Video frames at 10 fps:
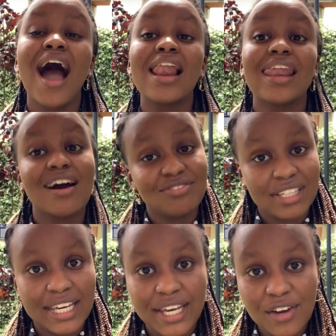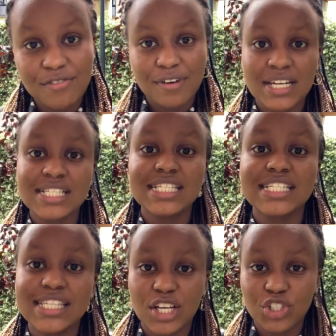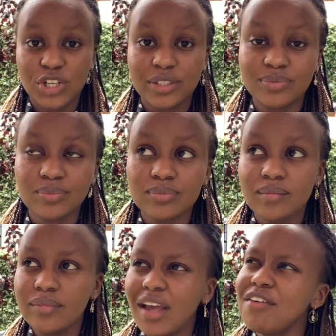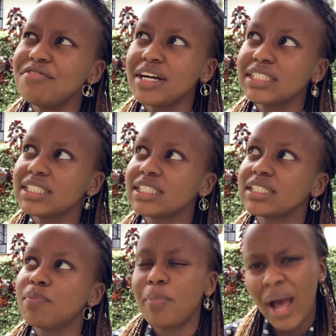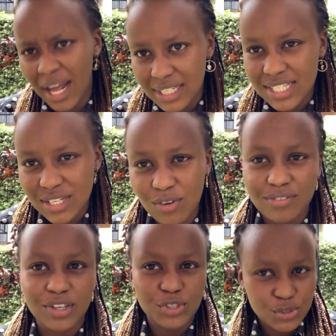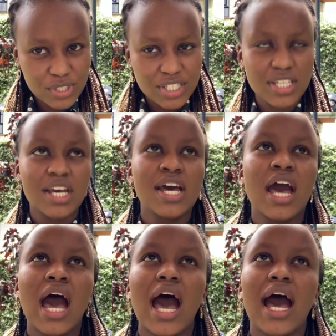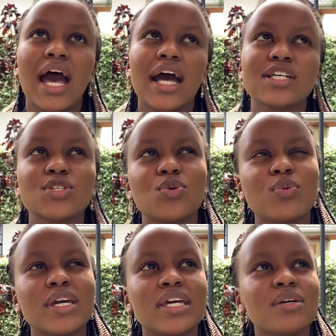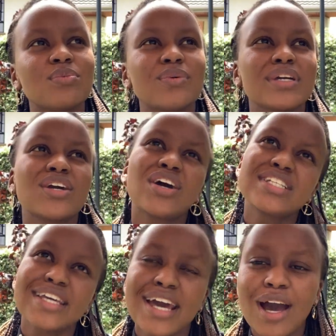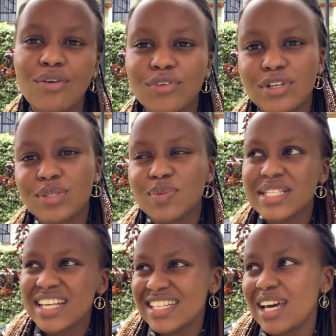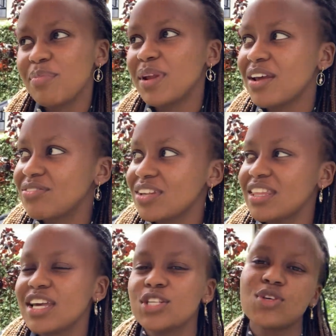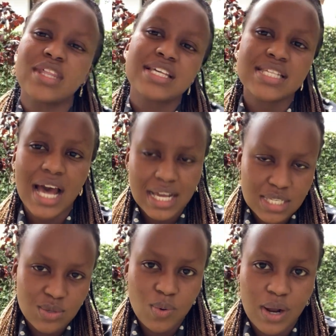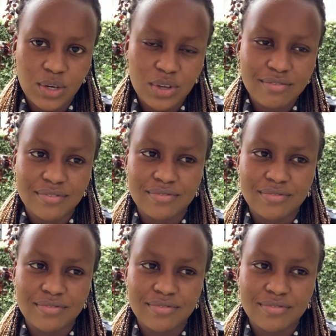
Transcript: a lovely first session. First Part of the shoot. Uh, so we, we got here, of course we set up and everything. So there's us who are being